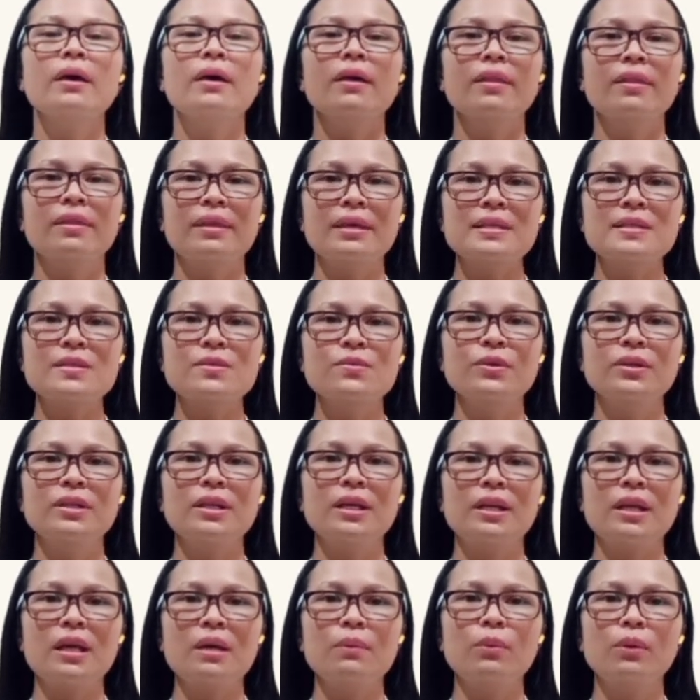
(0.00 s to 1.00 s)
This would
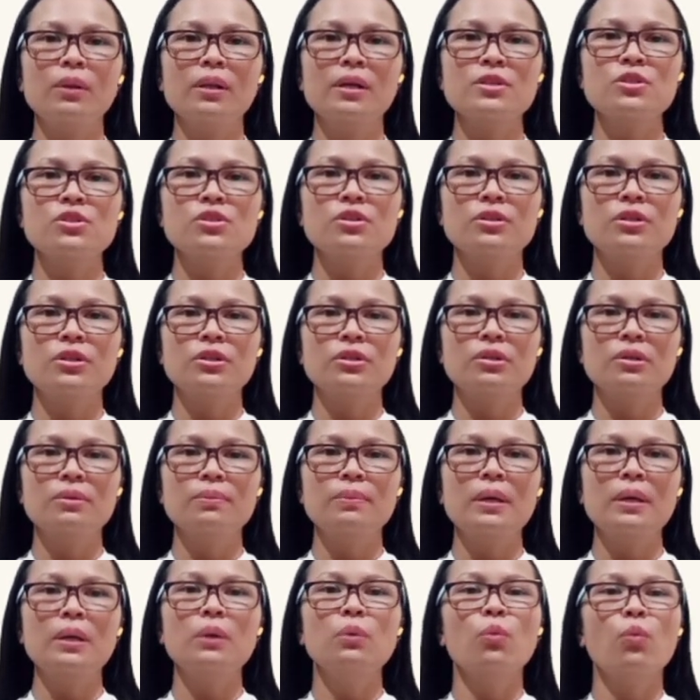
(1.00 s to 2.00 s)
enable us to
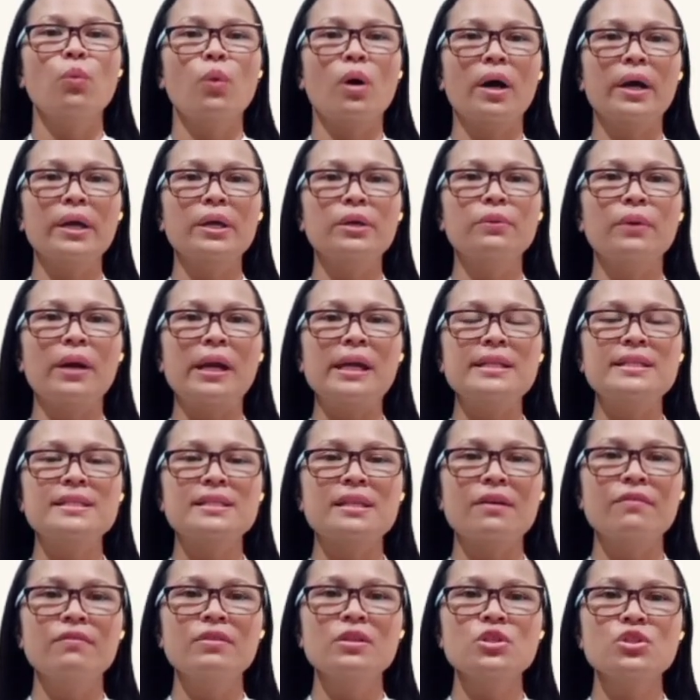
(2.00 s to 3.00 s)
determine why grade
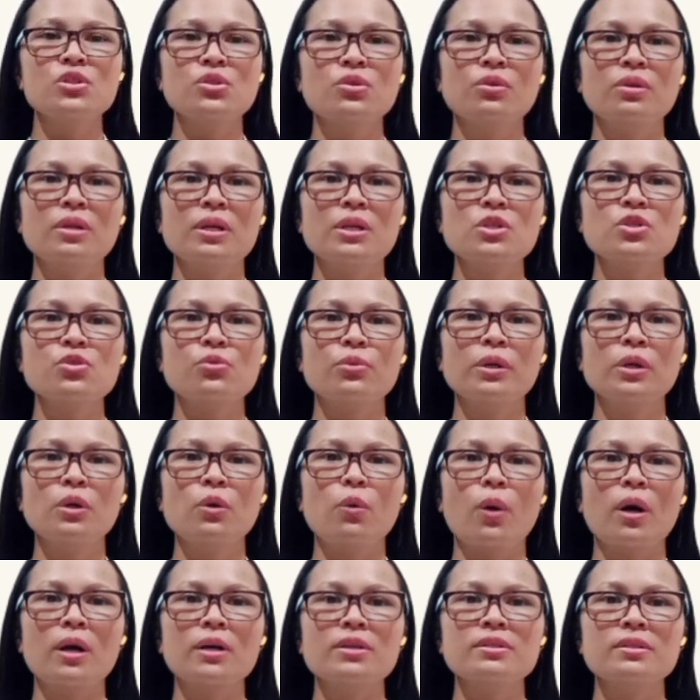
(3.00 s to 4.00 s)
7 students
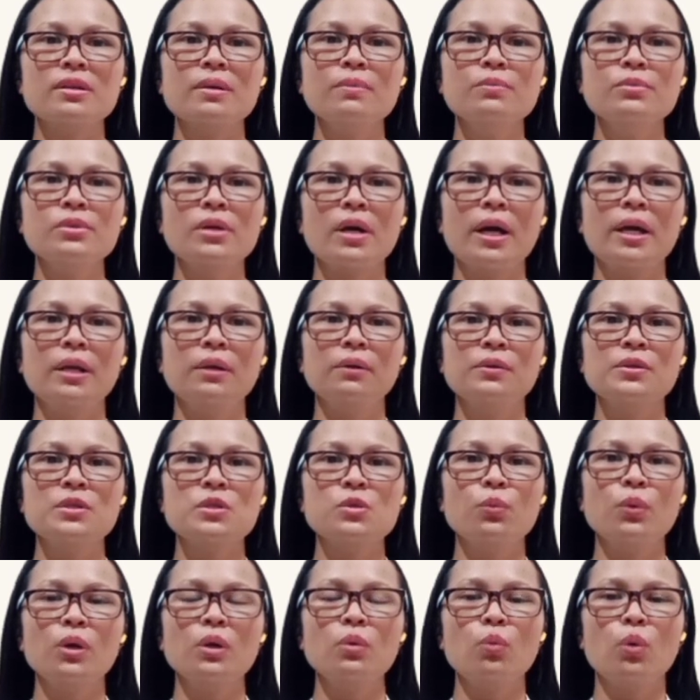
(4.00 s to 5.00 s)
require subtitles
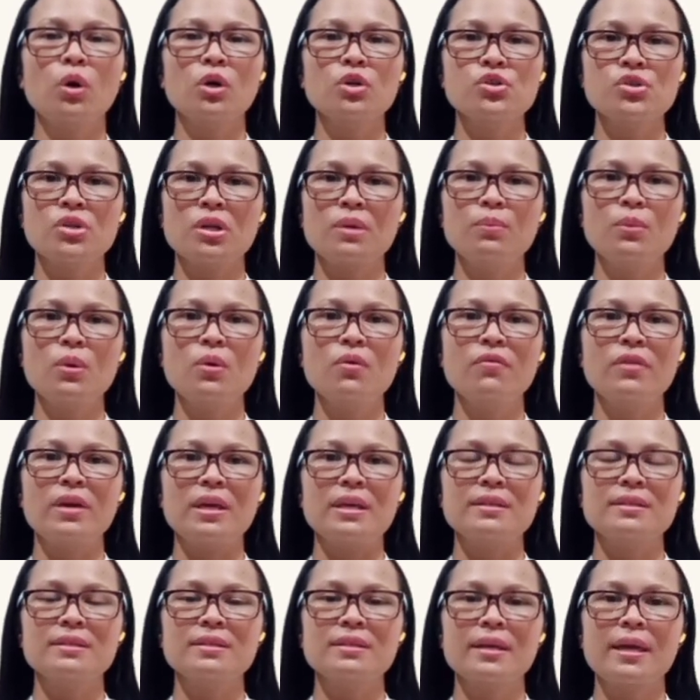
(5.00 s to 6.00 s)
when watching
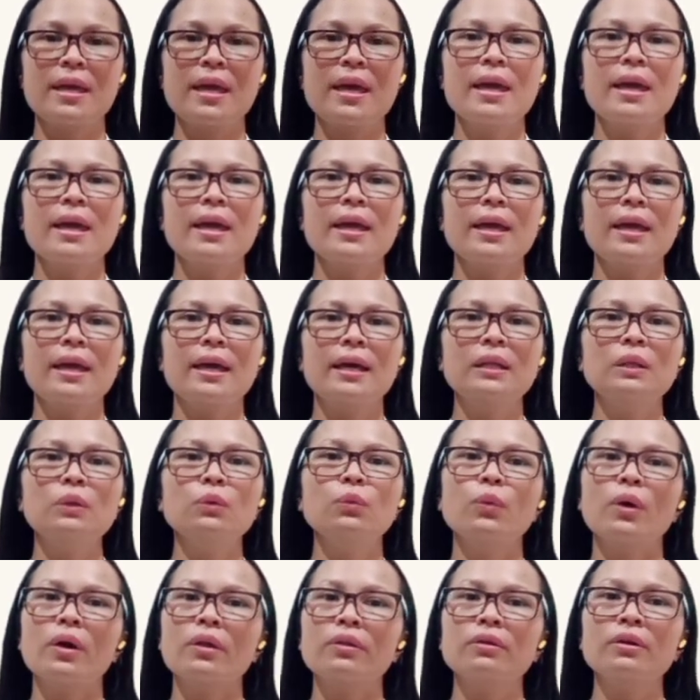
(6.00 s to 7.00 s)
movies, and
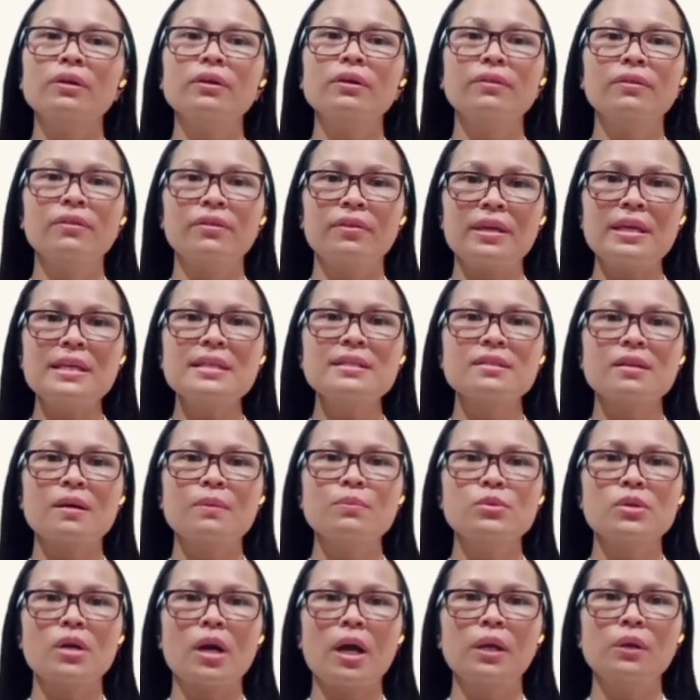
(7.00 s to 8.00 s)
whether these
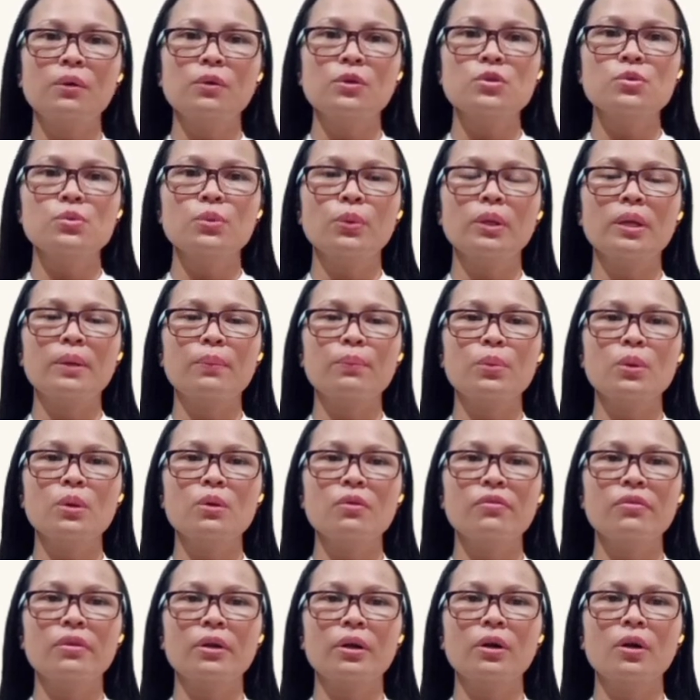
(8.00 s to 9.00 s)
subtitles will
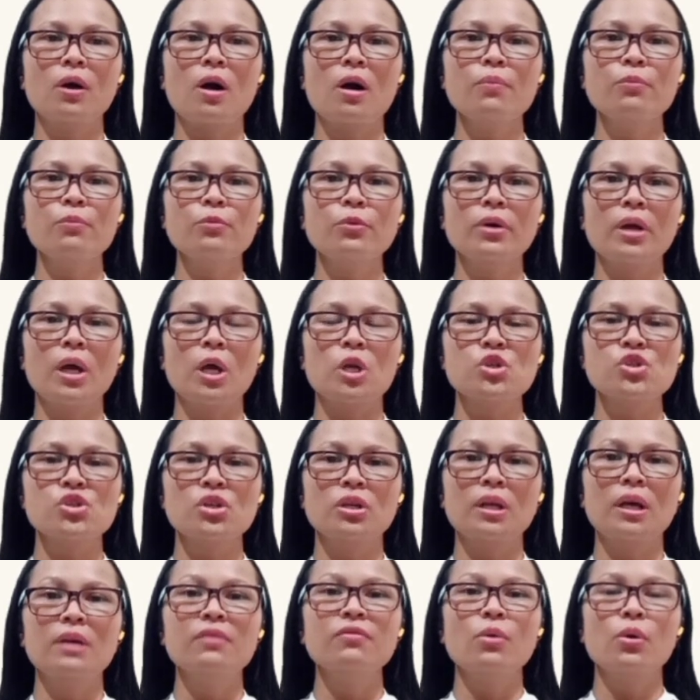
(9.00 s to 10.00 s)
improve their
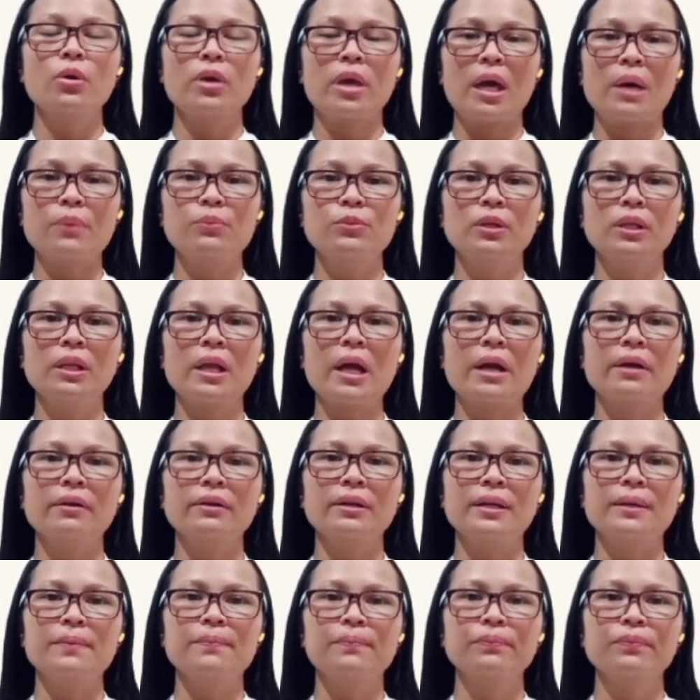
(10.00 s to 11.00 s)
comprehension and
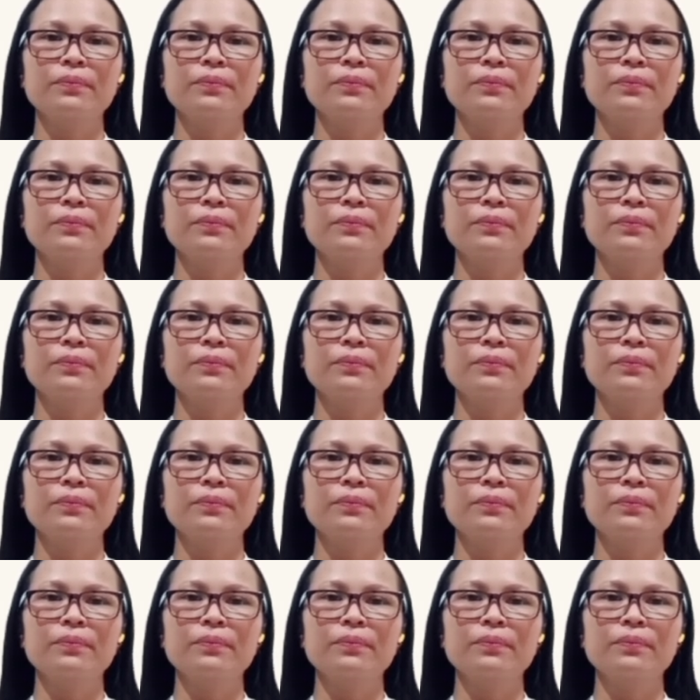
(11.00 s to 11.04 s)
vocabulary.